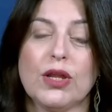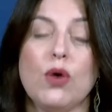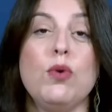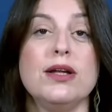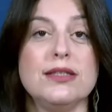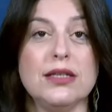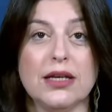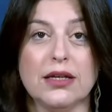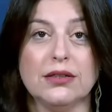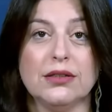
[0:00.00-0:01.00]
Once
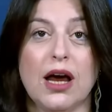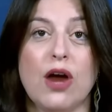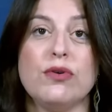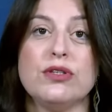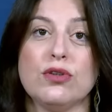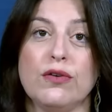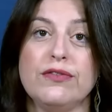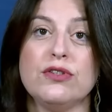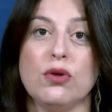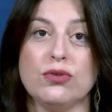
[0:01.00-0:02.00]
again, our reserve
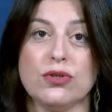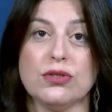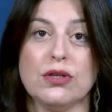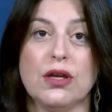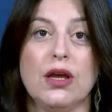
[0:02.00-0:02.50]
soldiers